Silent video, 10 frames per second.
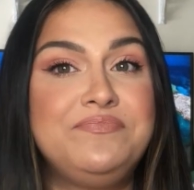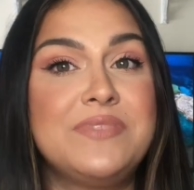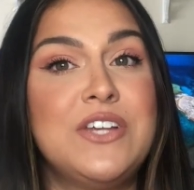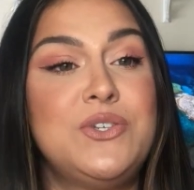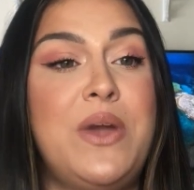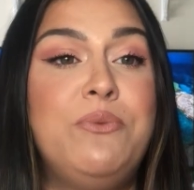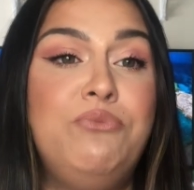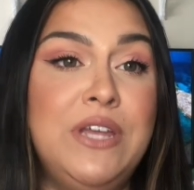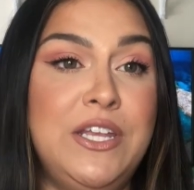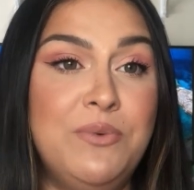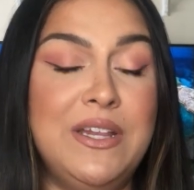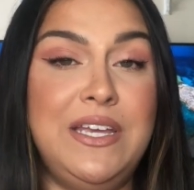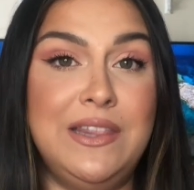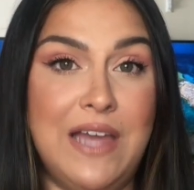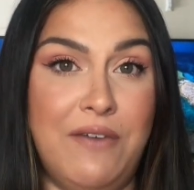So I really, really
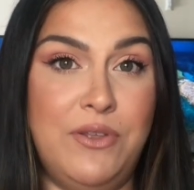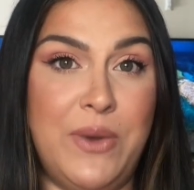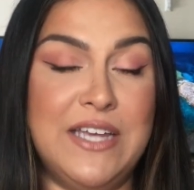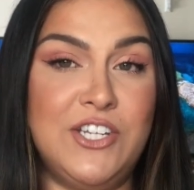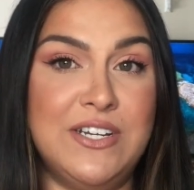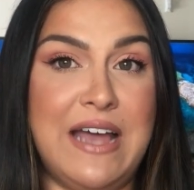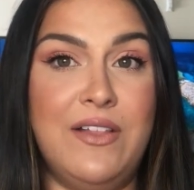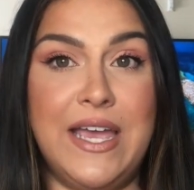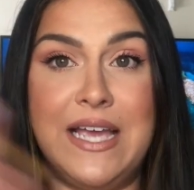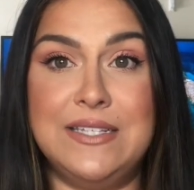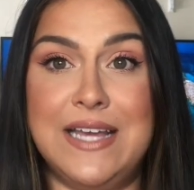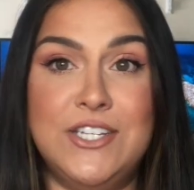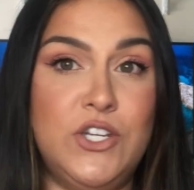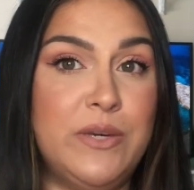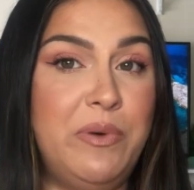love the way it turned out. Like I said,
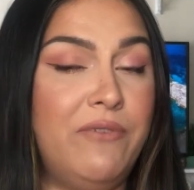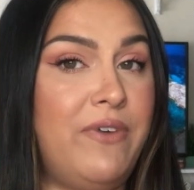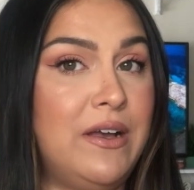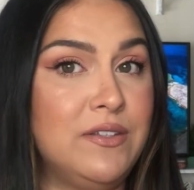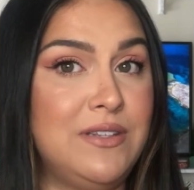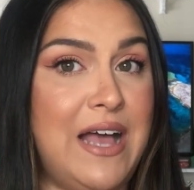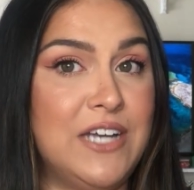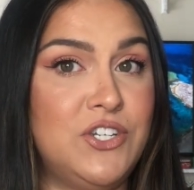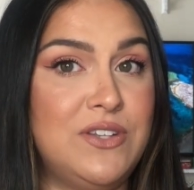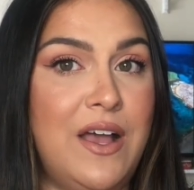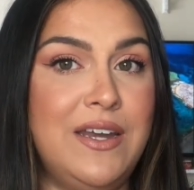you could put false lashes on.